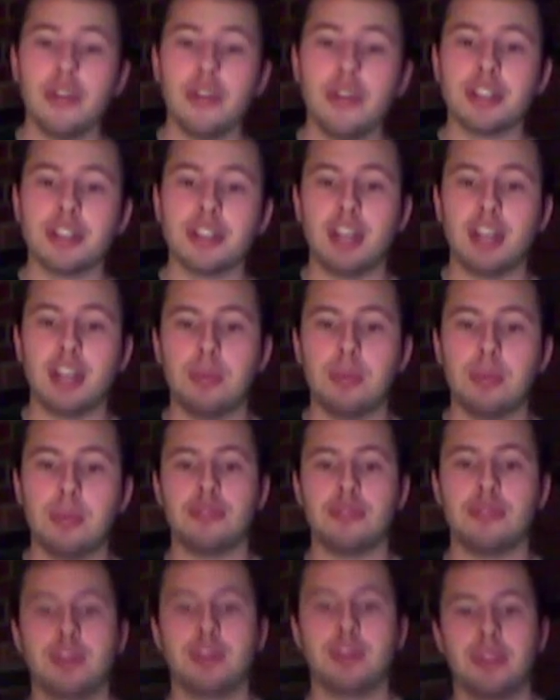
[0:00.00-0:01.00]
example of
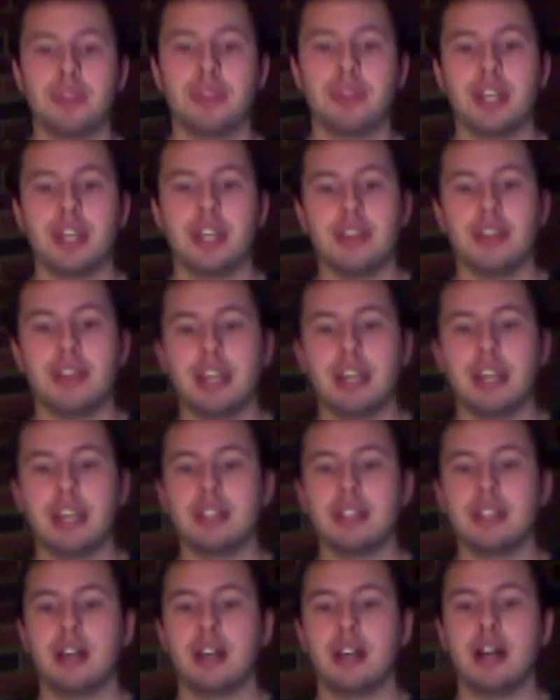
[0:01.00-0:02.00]
something that
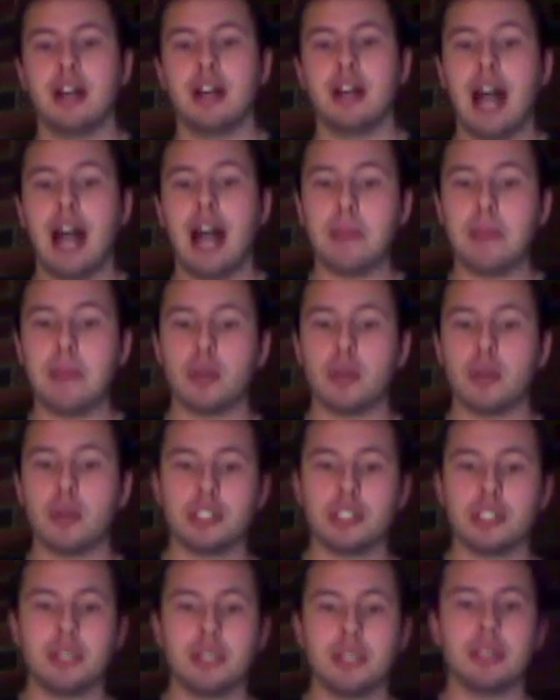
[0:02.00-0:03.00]
uh, I
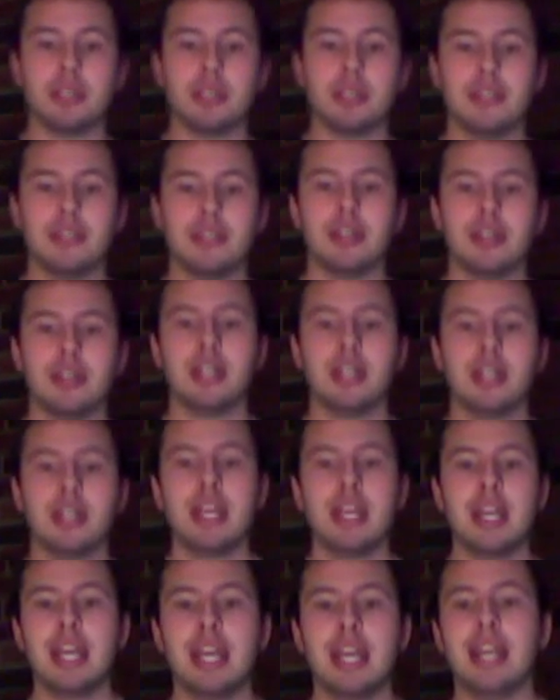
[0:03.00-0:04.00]
personally believe in,
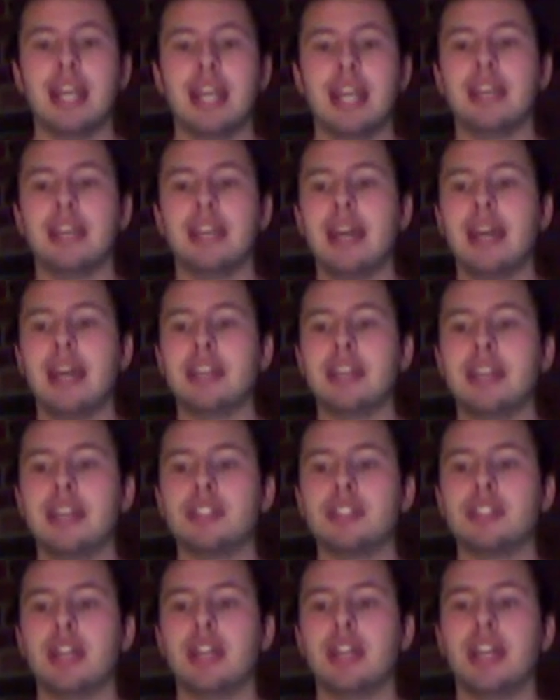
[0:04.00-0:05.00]
and that is
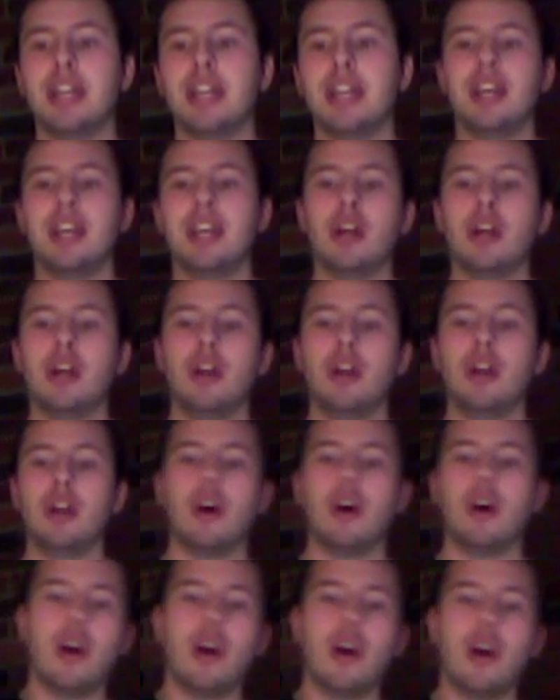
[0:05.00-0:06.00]
that
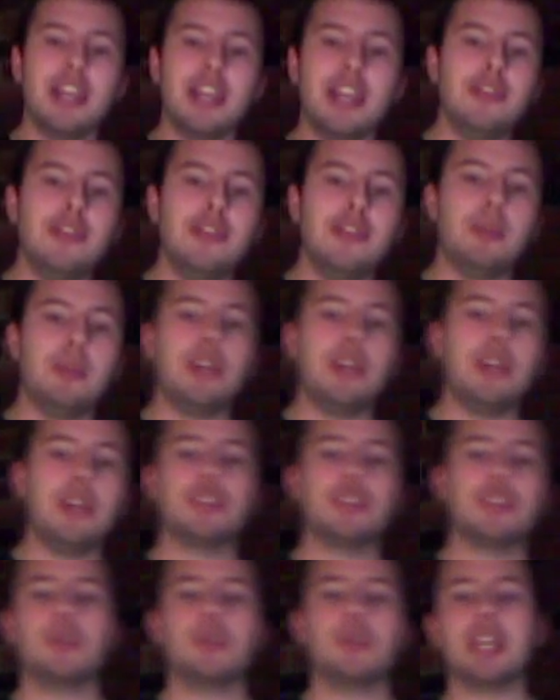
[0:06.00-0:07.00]
E V Ps
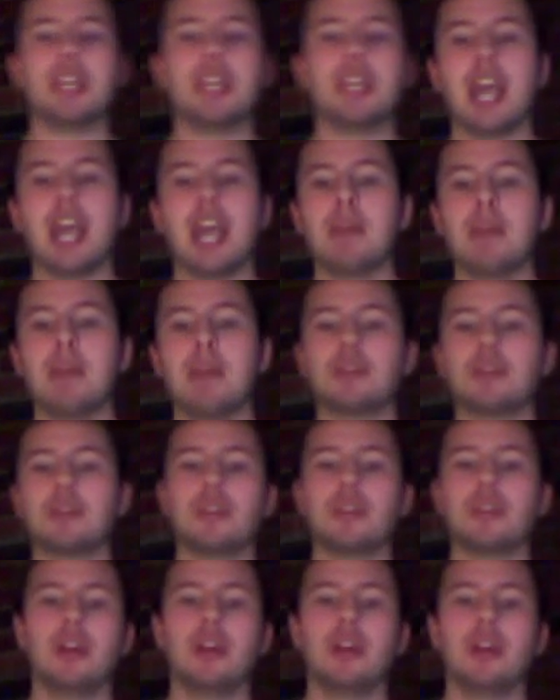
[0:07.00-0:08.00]
should be
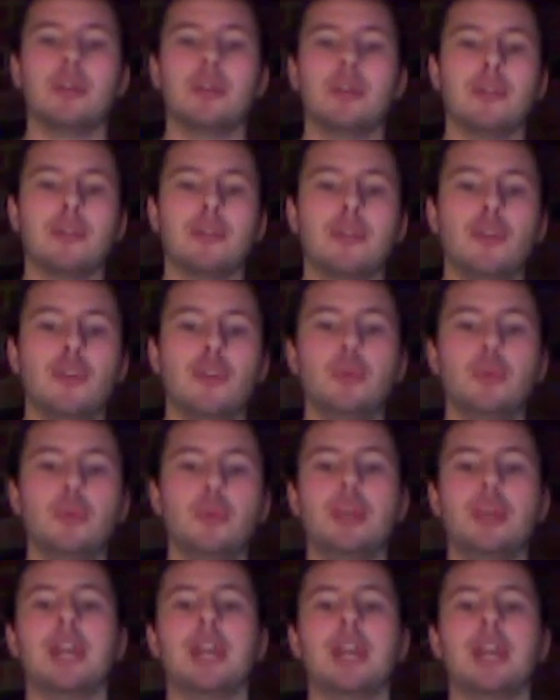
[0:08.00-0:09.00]
captured, reviewed,
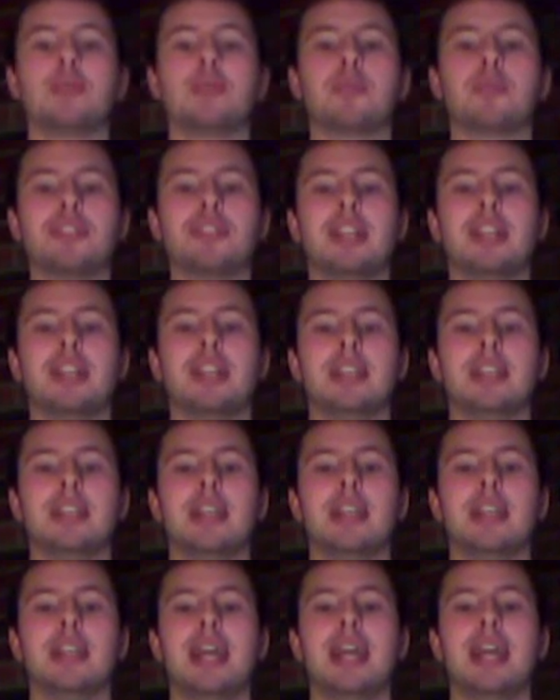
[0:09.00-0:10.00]
and presented
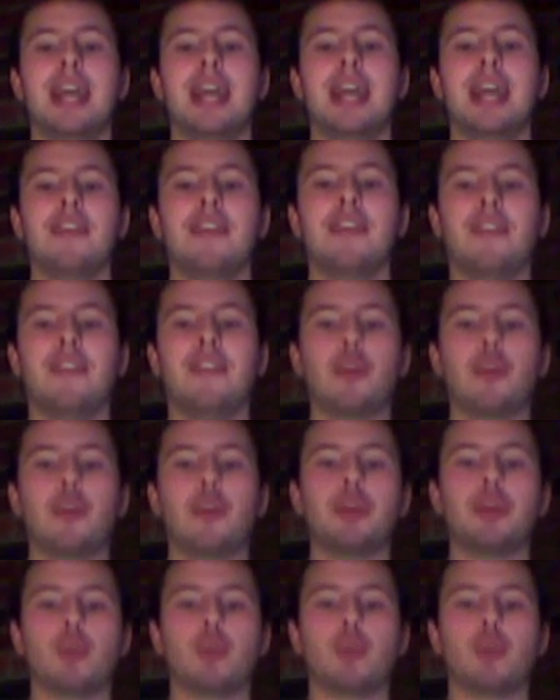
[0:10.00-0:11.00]
in a very
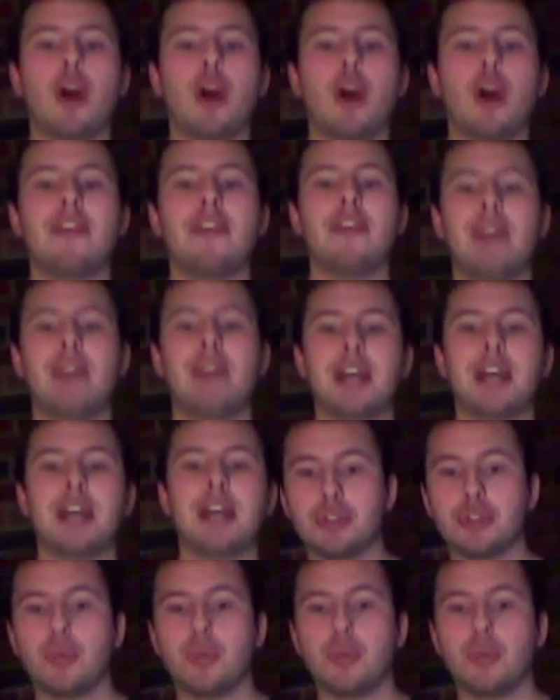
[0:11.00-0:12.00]
raw
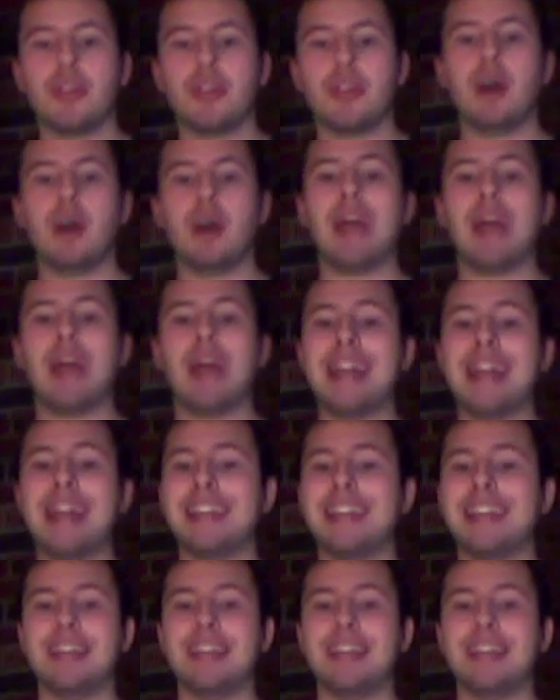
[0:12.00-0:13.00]
fashion without editing
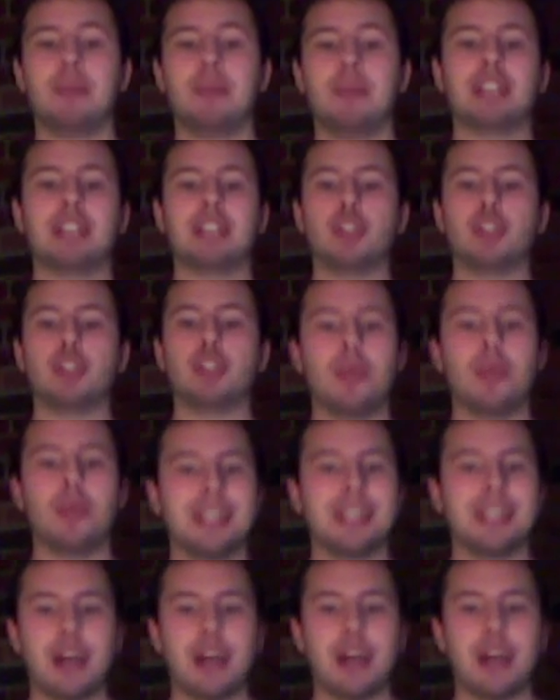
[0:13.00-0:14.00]
it by slowing it
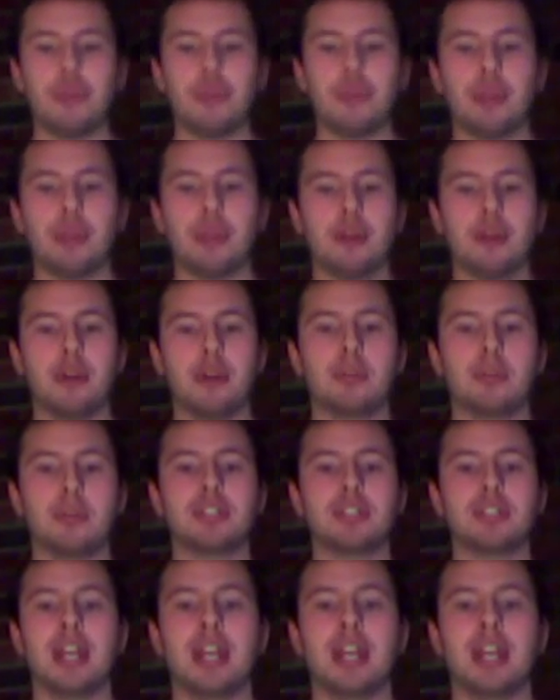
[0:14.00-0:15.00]
down three hundred
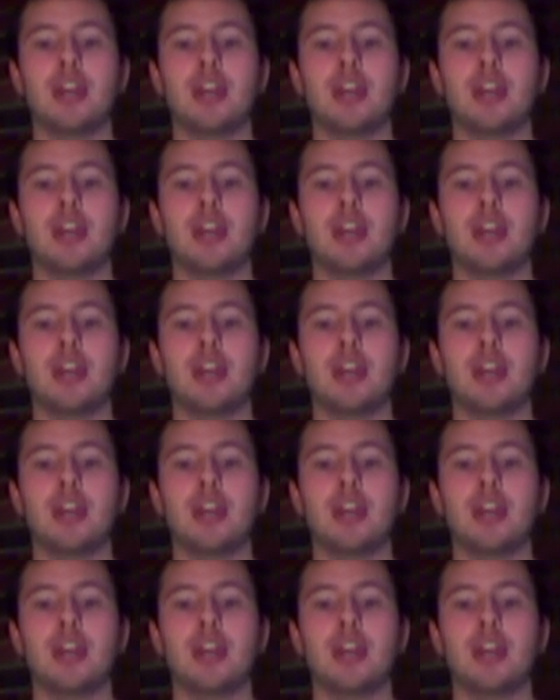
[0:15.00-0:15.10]
percent